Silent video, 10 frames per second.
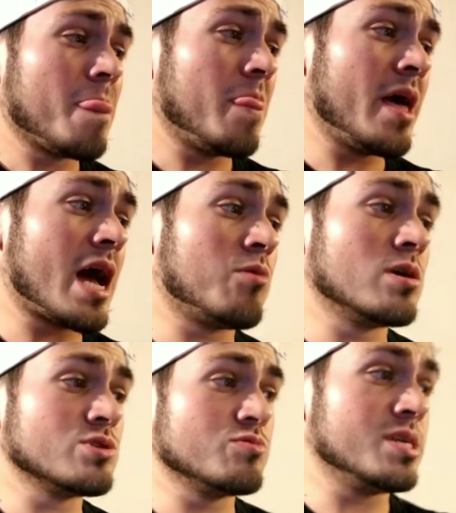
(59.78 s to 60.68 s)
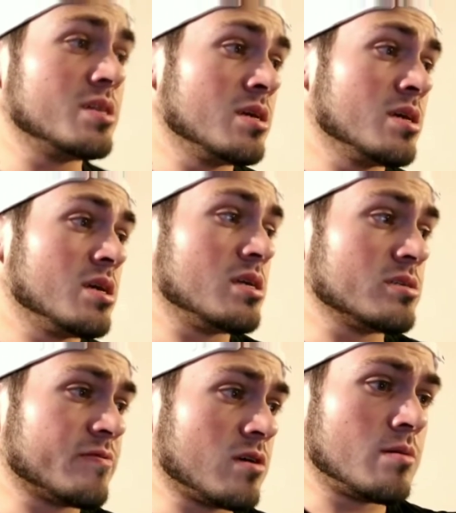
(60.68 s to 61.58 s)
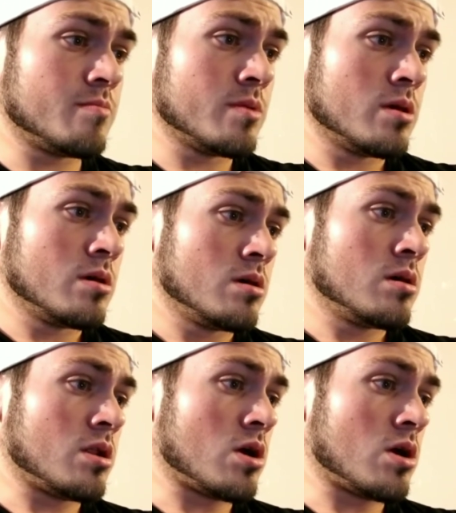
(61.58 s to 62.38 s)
that I want to read is from an